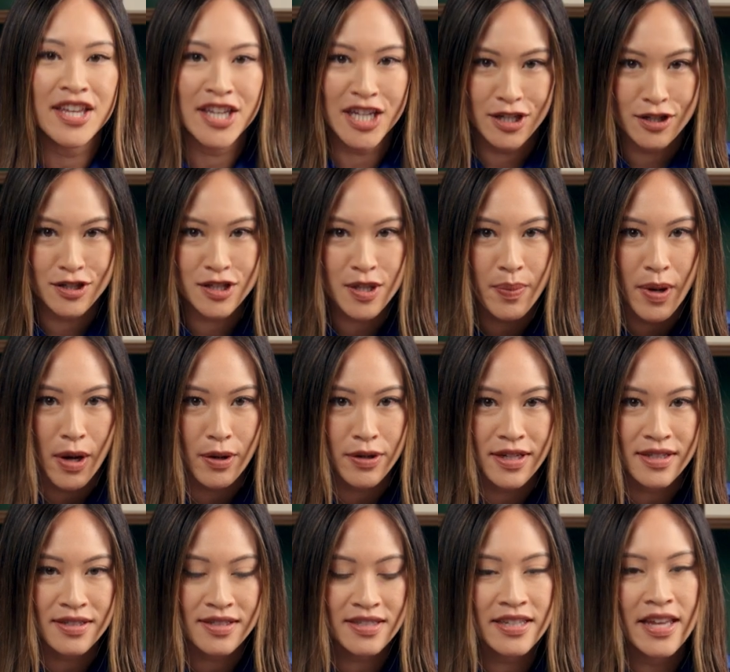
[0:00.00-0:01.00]
Here's a
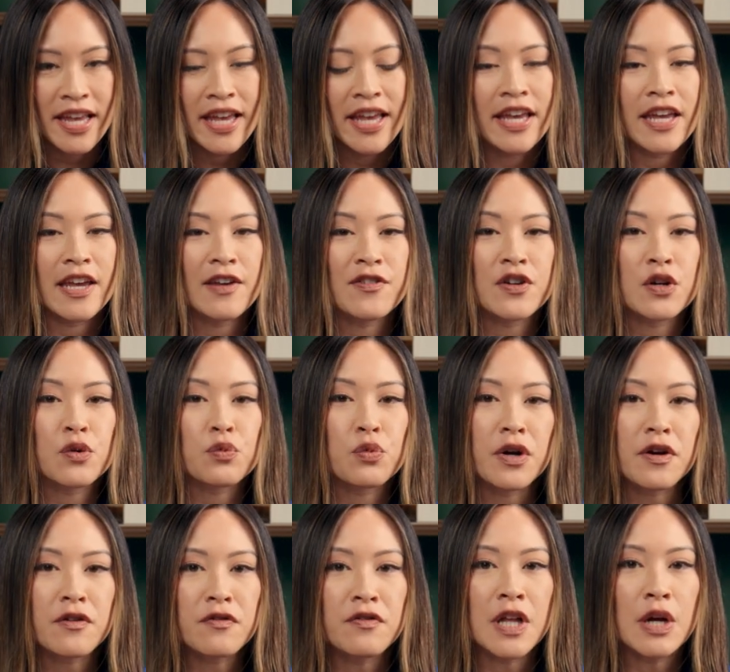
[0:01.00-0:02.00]
bonus. If your
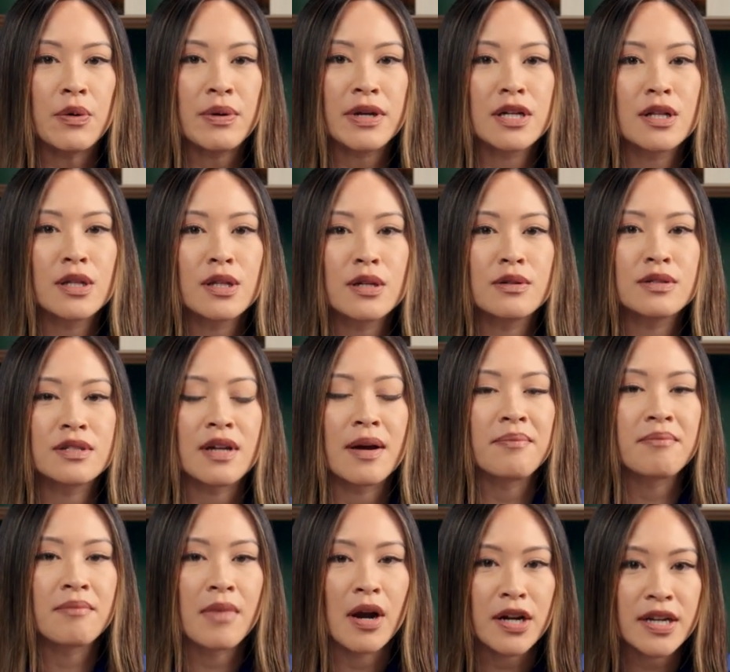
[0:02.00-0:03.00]
workflow includes a
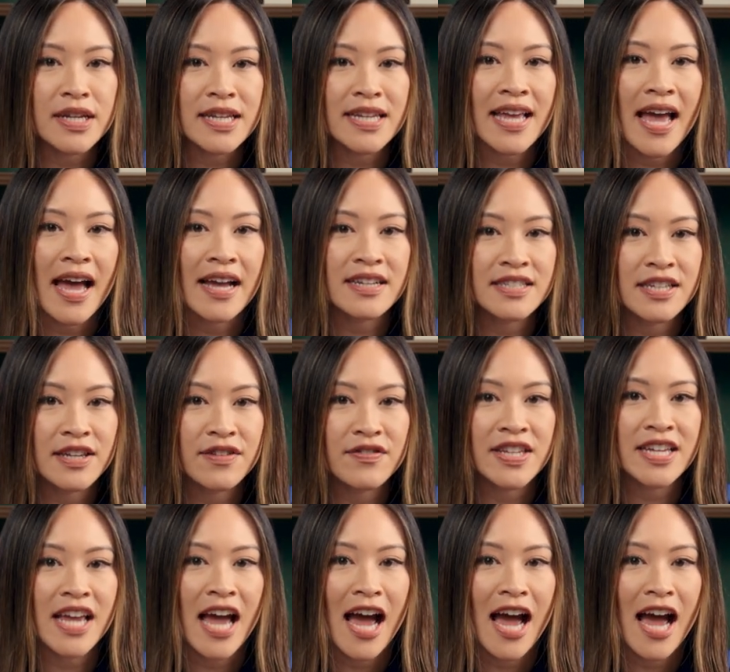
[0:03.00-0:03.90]
marketing activity